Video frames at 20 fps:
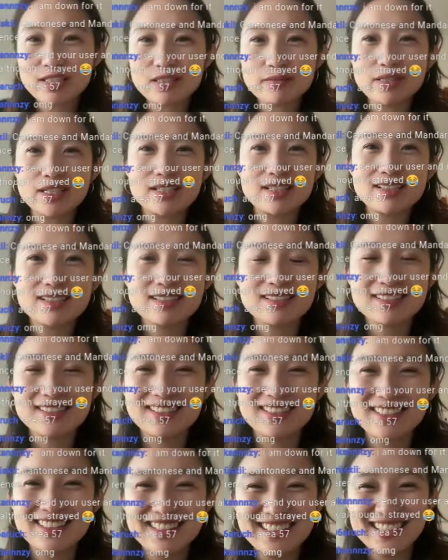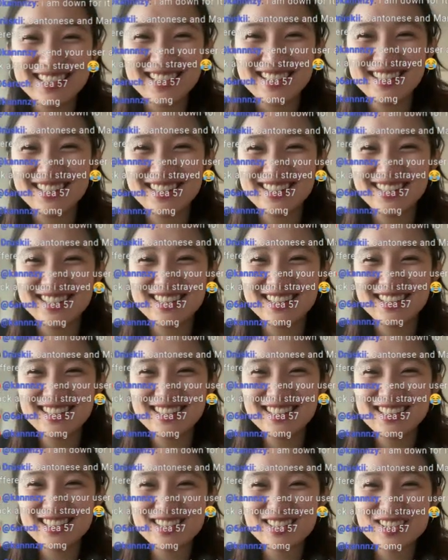to me
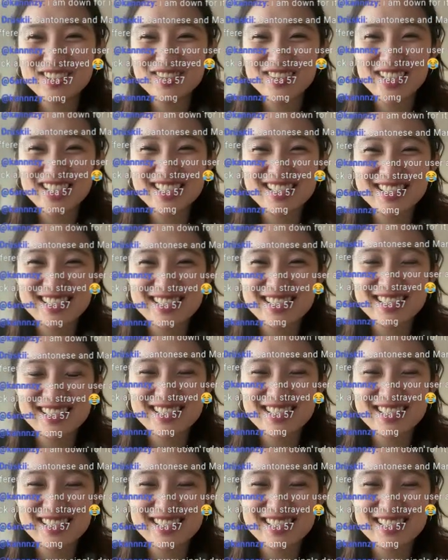in 2 months.